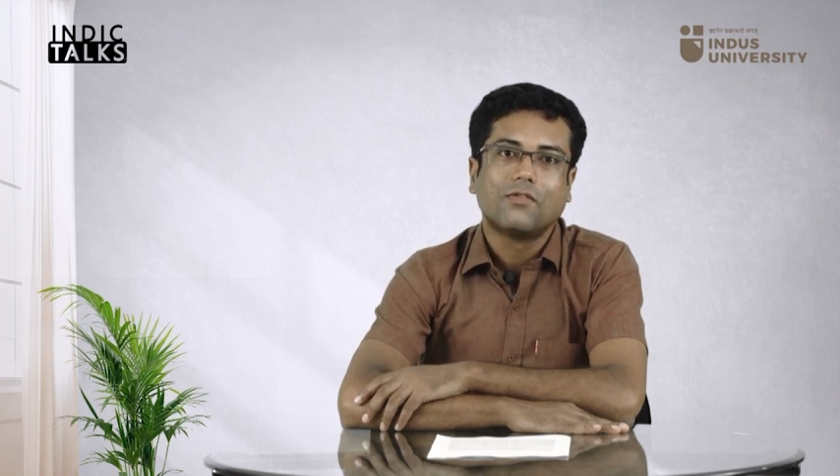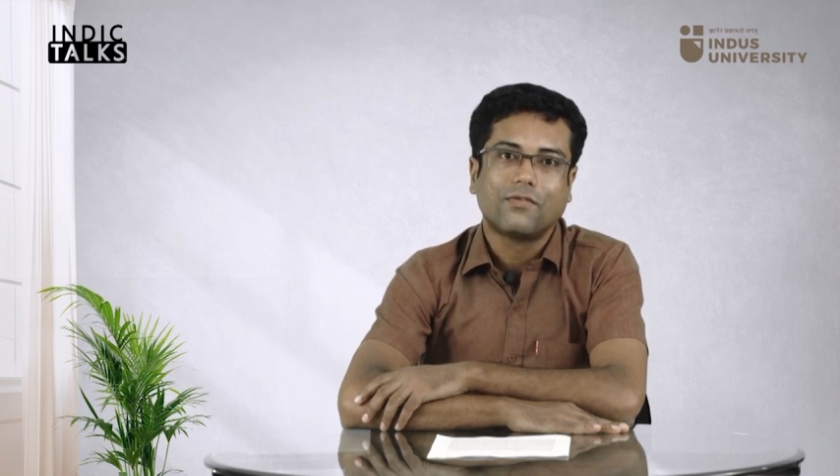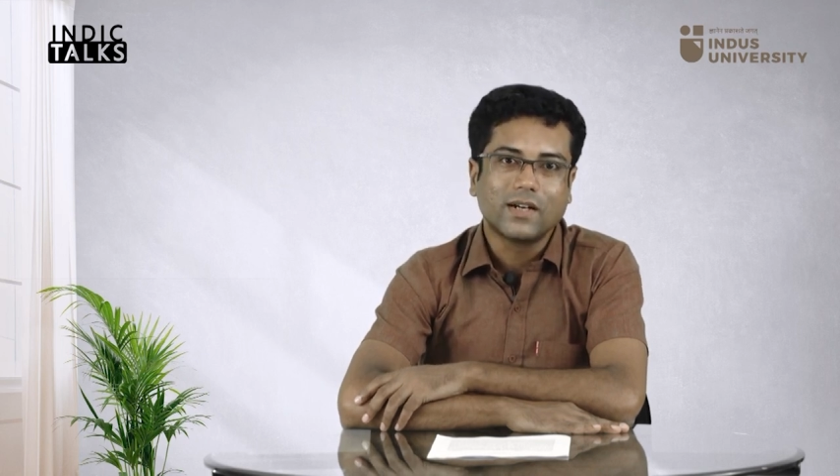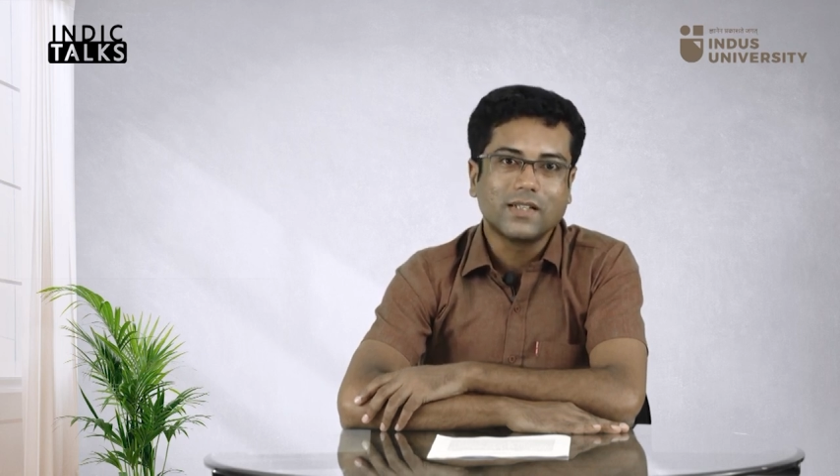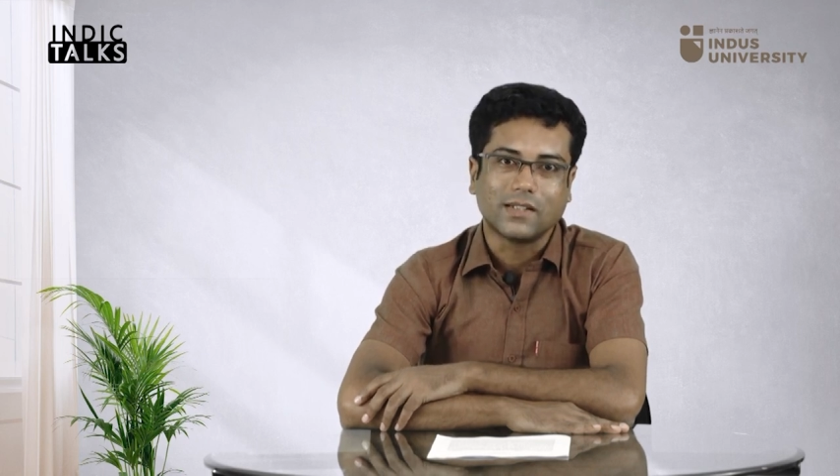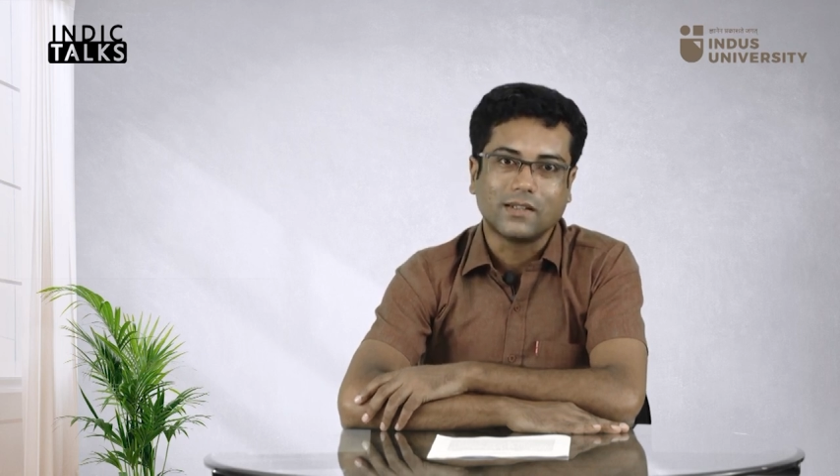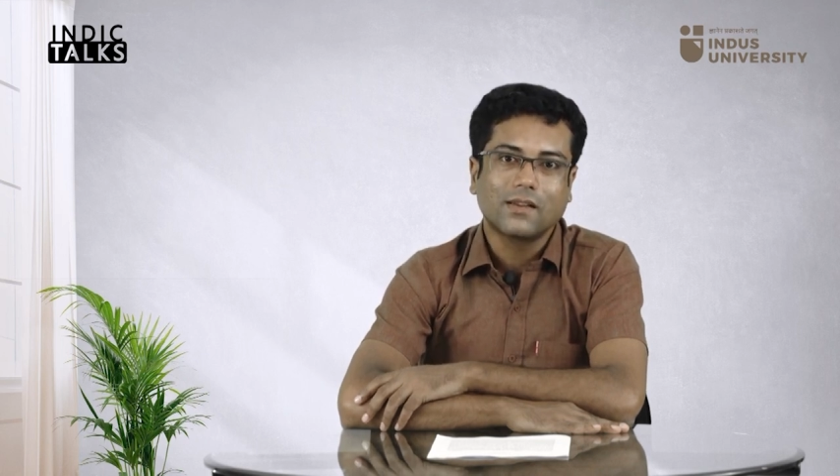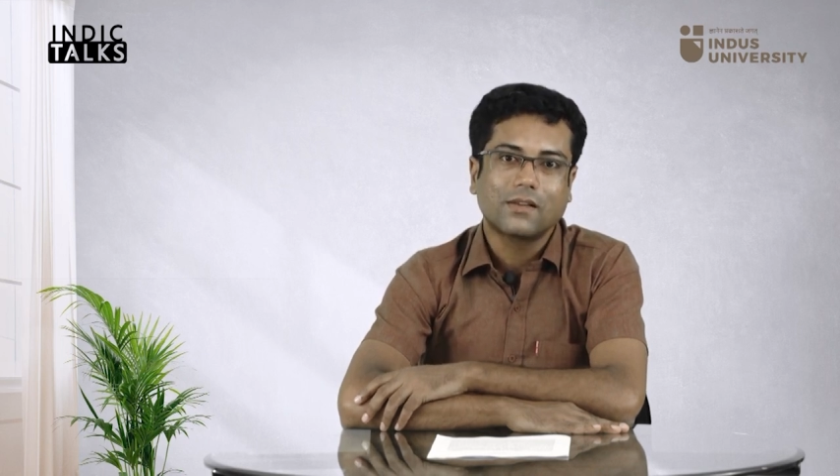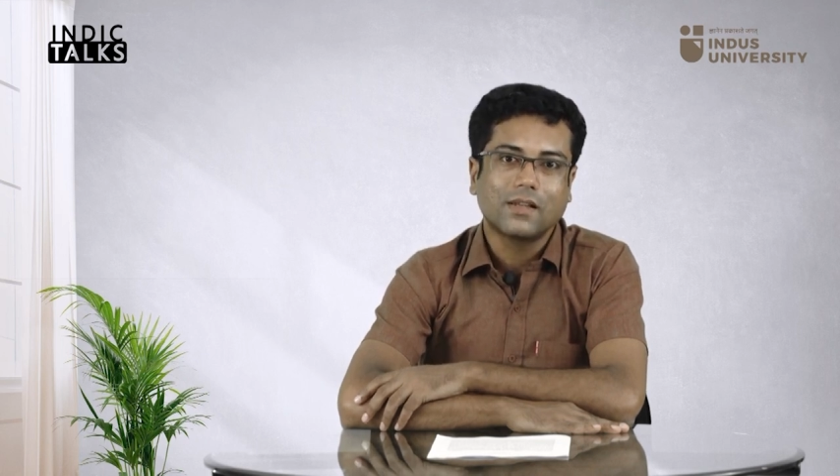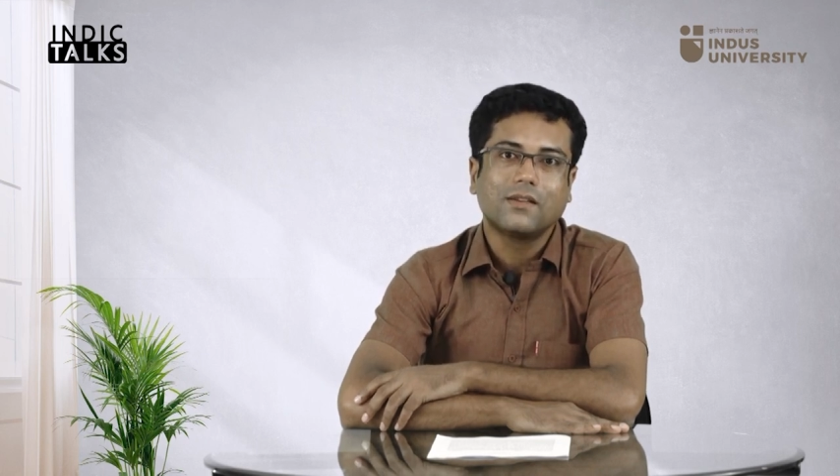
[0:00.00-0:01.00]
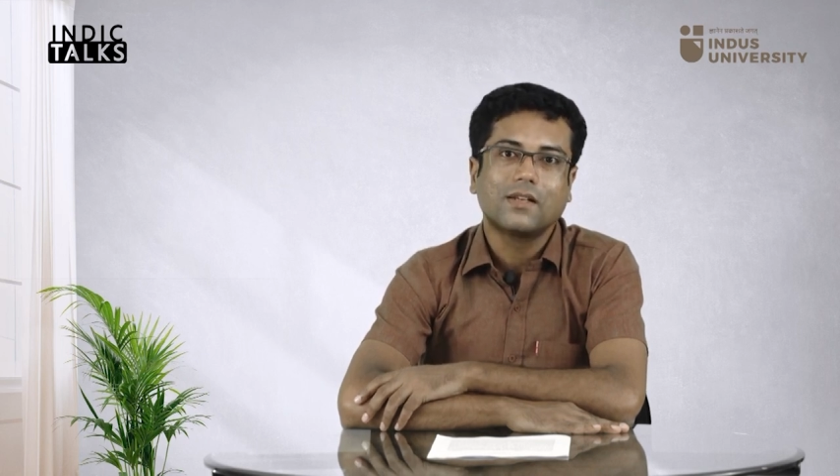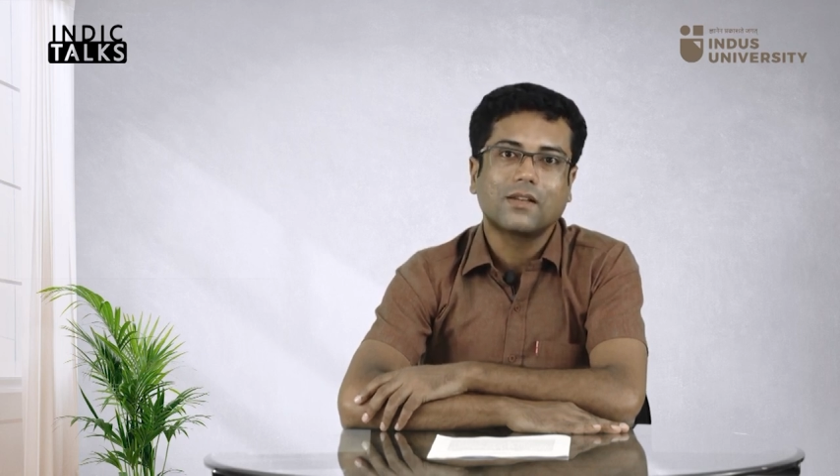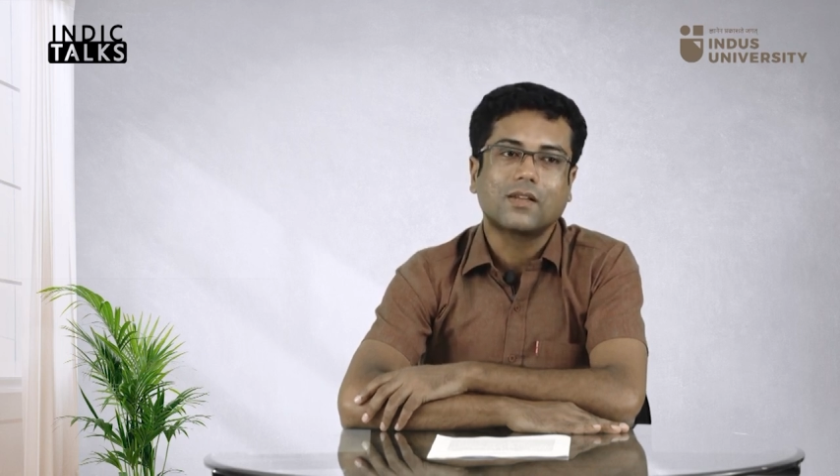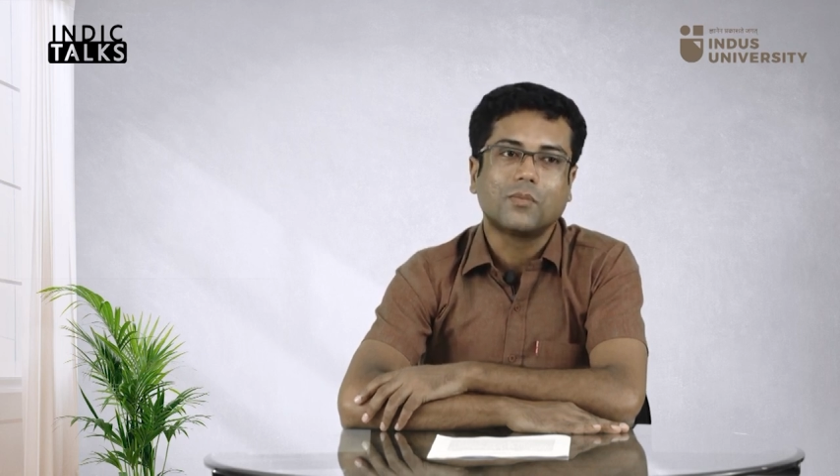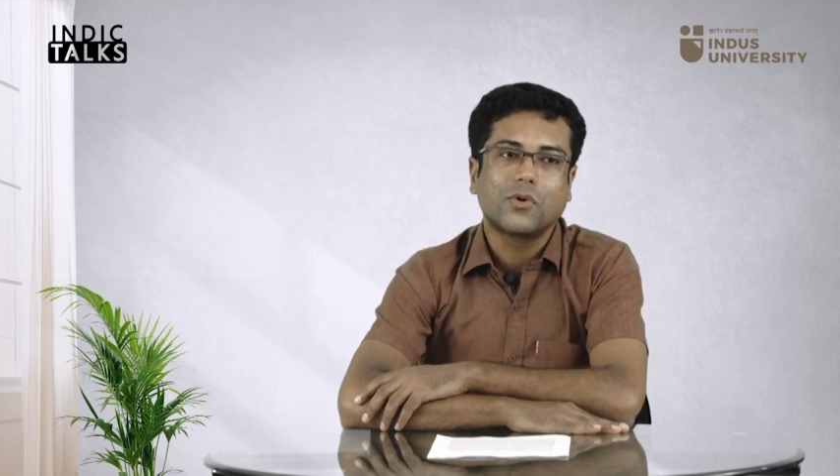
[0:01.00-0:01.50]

Further, since it is the